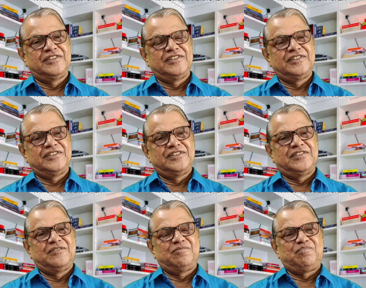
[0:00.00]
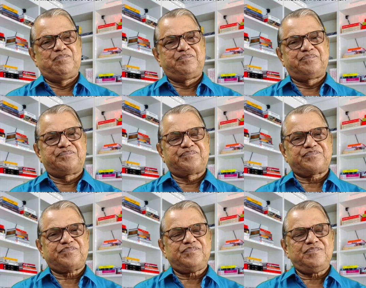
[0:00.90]

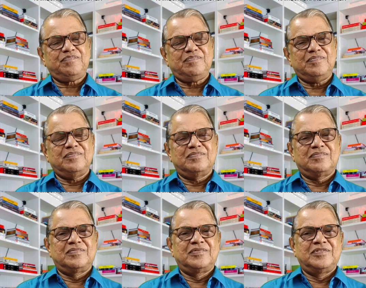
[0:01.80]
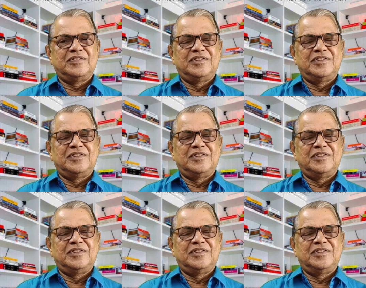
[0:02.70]
(no one is talking)